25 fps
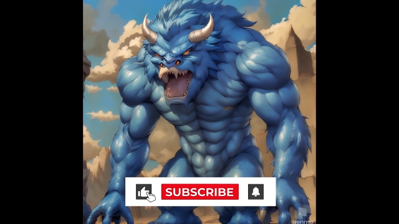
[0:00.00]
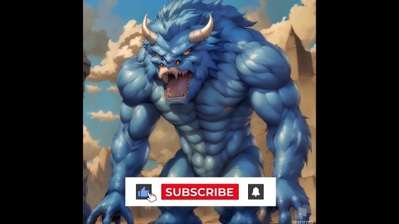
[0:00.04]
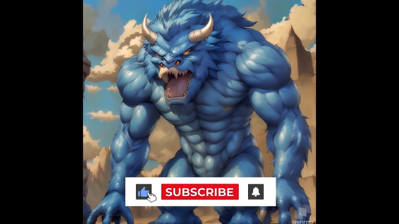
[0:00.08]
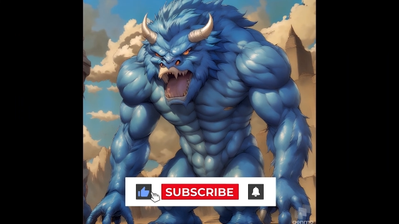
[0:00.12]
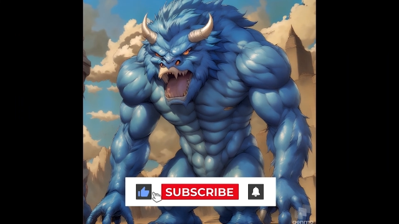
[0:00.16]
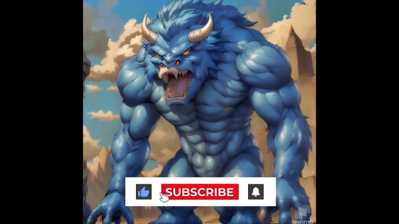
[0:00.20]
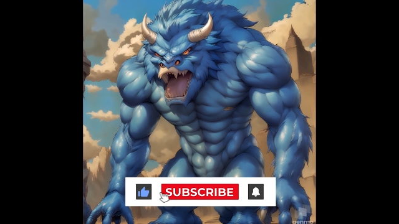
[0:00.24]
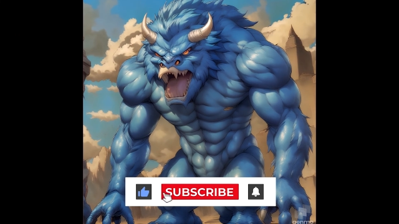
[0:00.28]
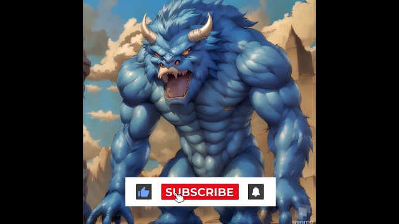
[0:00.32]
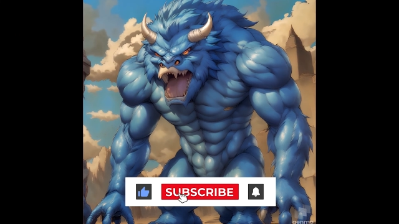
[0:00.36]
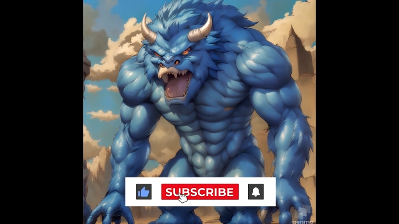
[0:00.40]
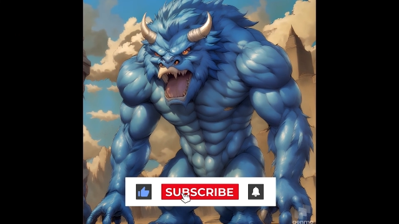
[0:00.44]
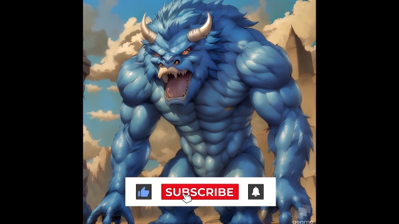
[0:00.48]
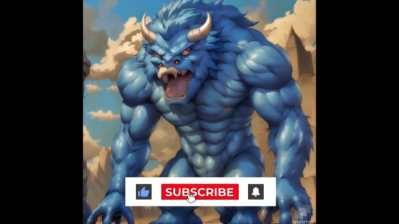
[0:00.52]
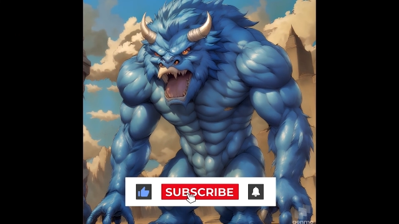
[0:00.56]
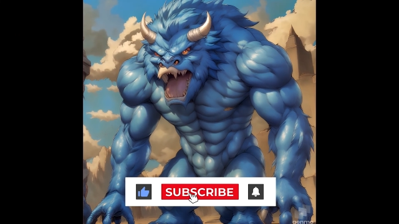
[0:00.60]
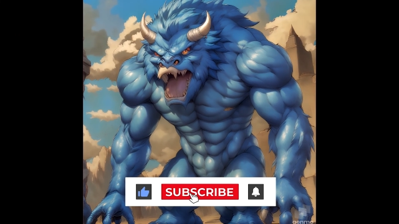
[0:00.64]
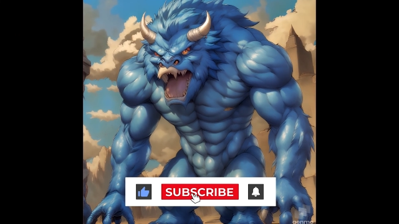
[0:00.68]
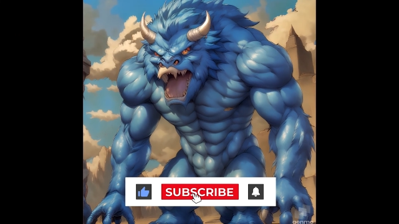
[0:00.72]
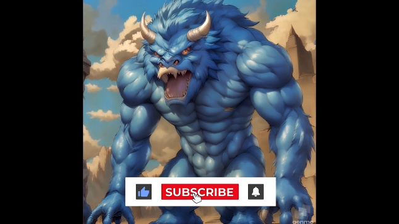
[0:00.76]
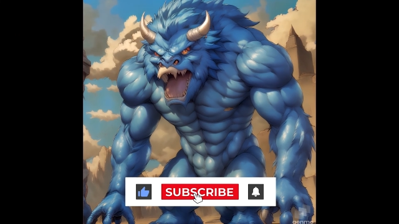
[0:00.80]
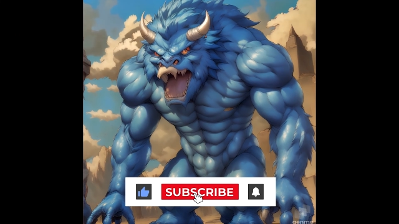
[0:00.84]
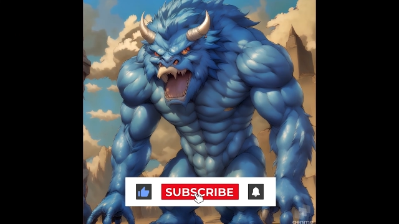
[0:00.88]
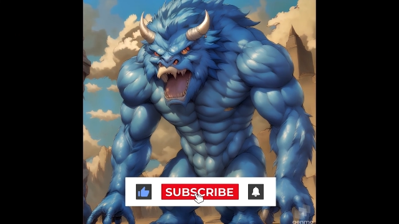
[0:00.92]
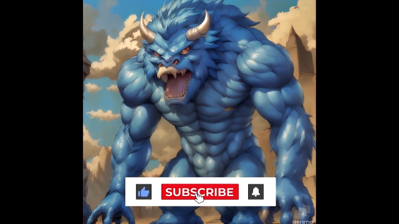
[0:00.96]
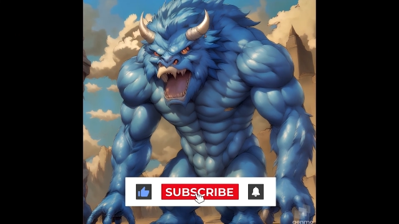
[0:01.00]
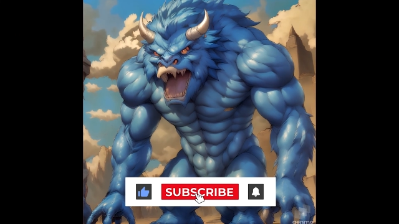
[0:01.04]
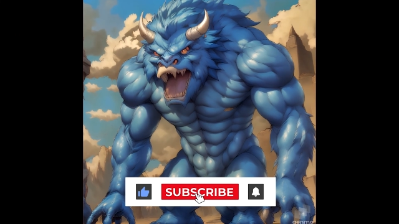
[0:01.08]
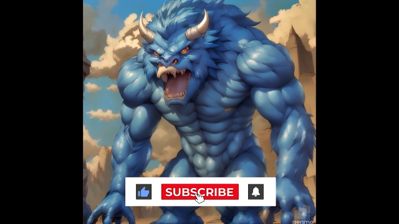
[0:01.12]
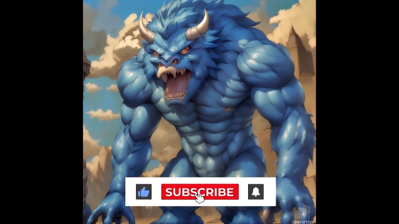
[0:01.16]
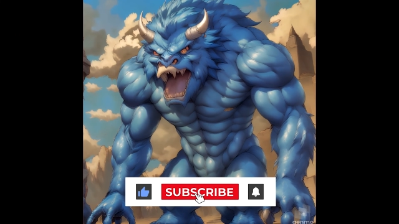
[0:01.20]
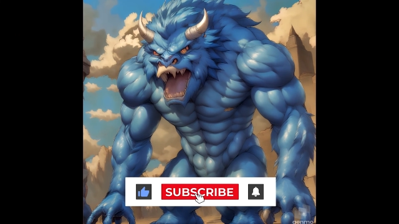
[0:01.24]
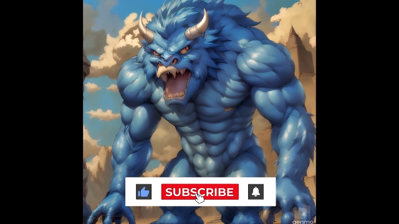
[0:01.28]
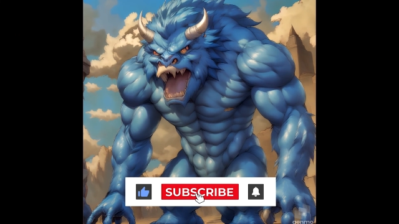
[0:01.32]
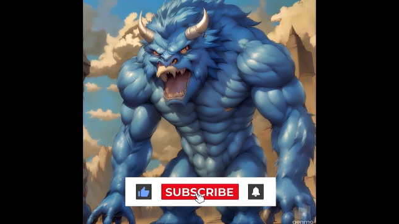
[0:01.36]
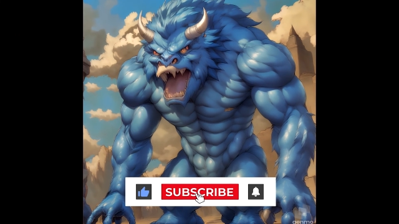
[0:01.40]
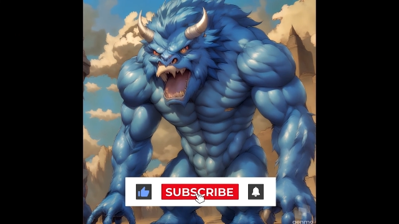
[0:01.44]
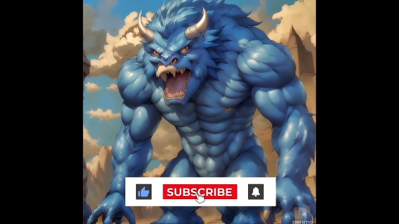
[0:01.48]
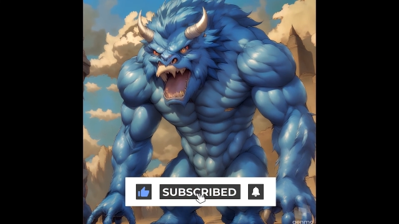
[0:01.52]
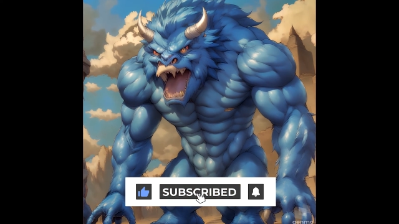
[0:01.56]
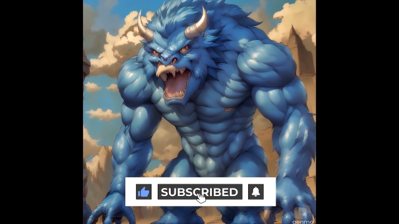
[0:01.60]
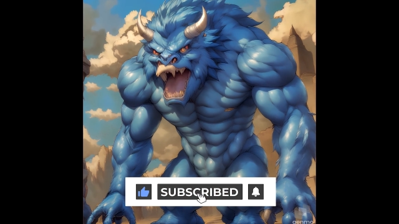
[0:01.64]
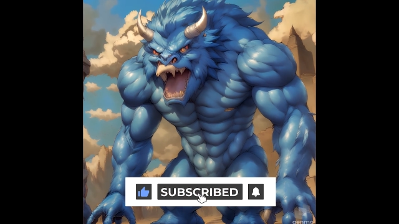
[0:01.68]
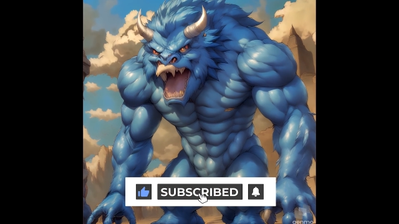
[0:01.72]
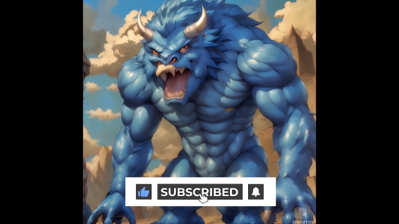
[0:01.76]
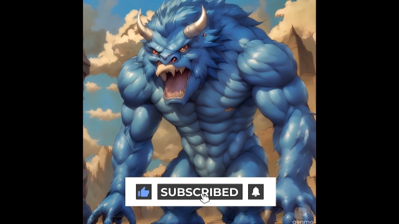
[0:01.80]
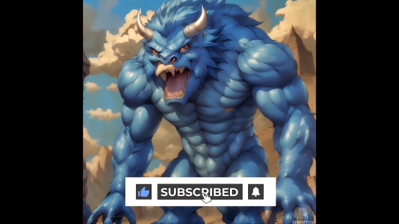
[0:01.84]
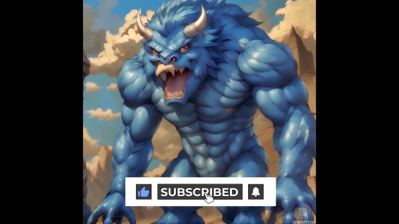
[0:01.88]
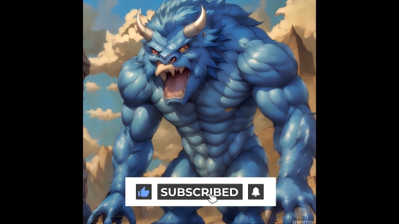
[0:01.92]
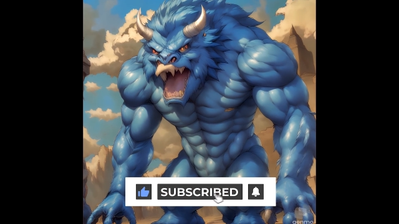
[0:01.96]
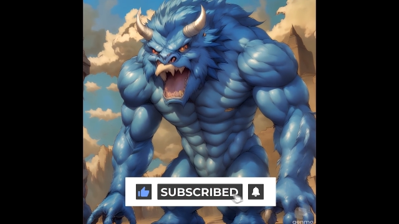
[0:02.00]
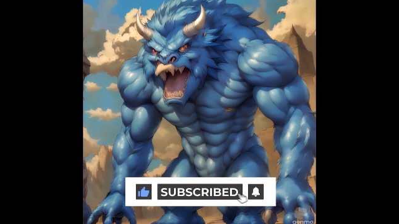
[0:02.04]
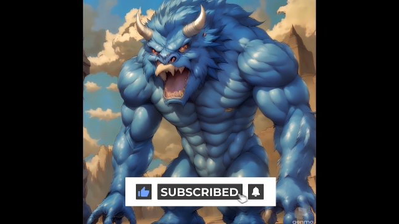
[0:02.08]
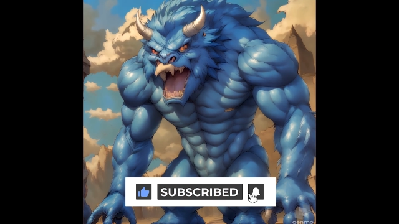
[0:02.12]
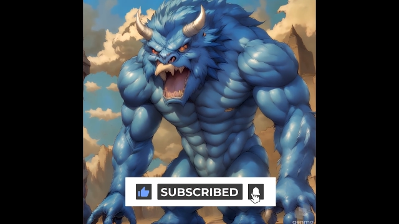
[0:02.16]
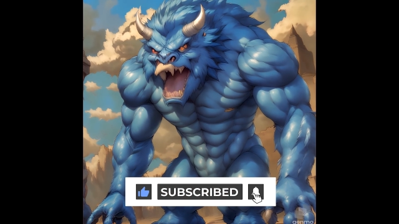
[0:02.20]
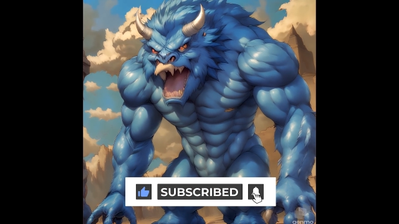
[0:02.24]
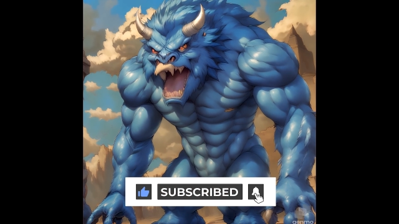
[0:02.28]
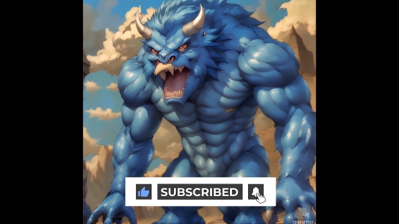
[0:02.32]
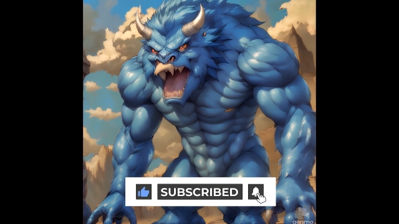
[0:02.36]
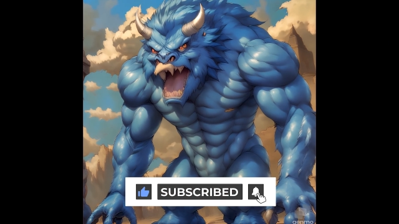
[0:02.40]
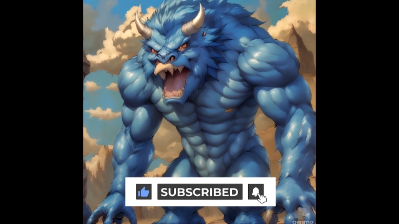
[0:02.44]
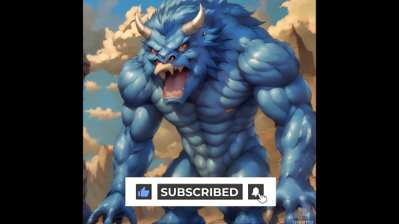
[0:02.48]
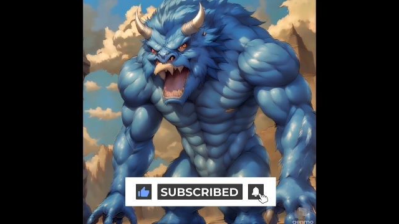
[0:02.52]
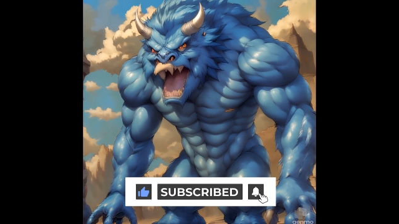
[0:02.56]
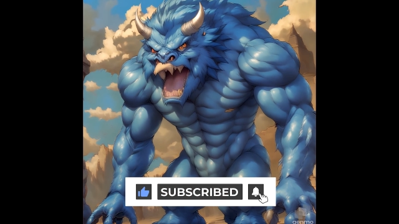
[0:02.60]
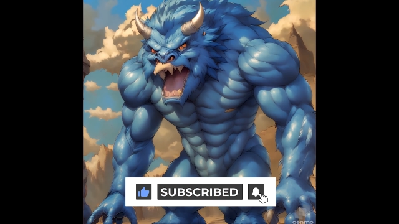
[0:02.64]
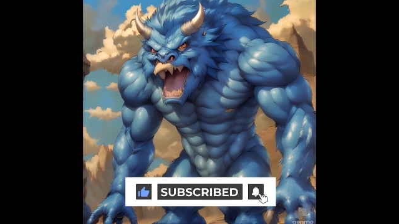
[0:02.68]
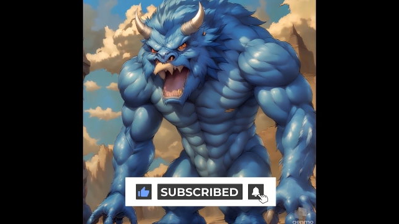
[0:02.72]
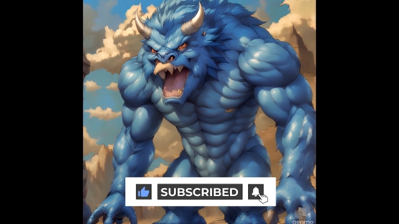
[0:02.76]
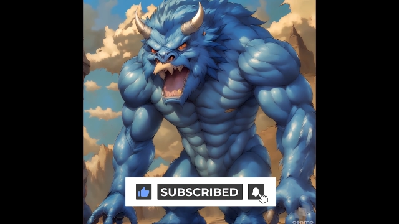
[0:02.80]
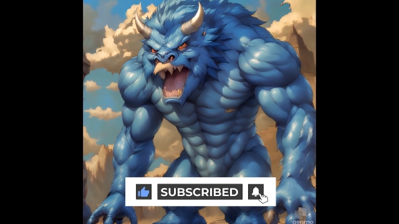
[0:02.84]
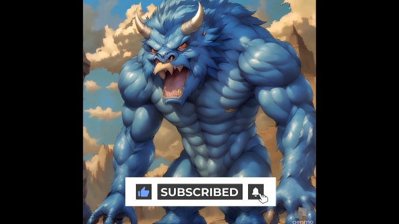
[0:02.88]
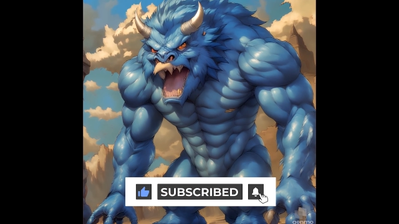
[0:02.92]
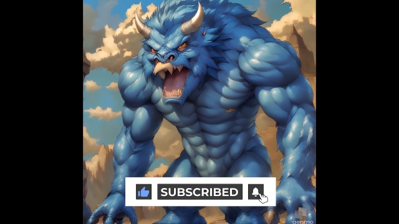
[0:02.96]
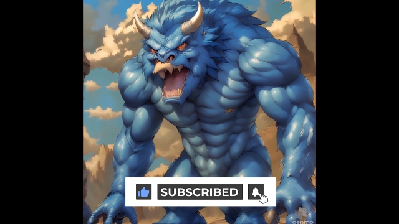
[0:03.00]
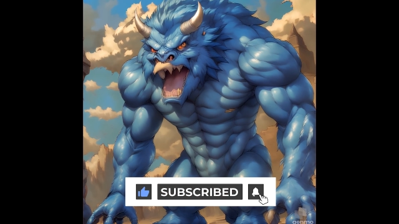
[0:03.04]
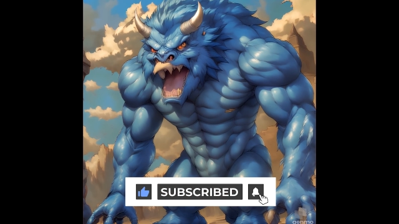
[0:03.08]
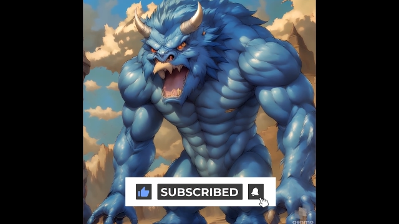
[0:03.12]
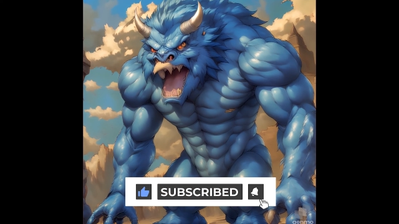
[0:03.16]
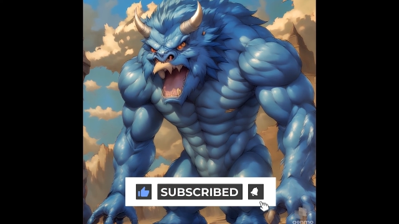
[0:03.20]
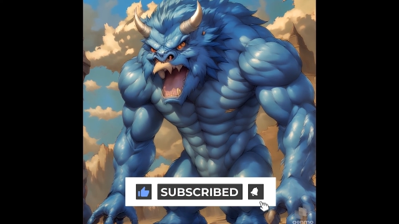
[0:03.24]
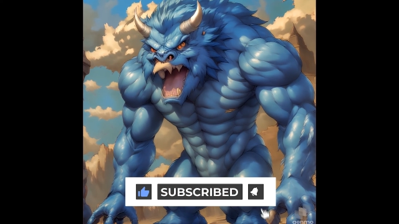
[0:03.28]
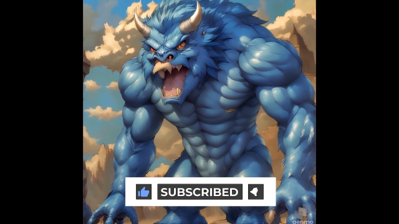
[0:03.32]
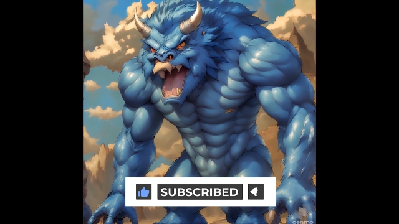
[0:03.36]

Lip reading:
[unreadable: no face in view]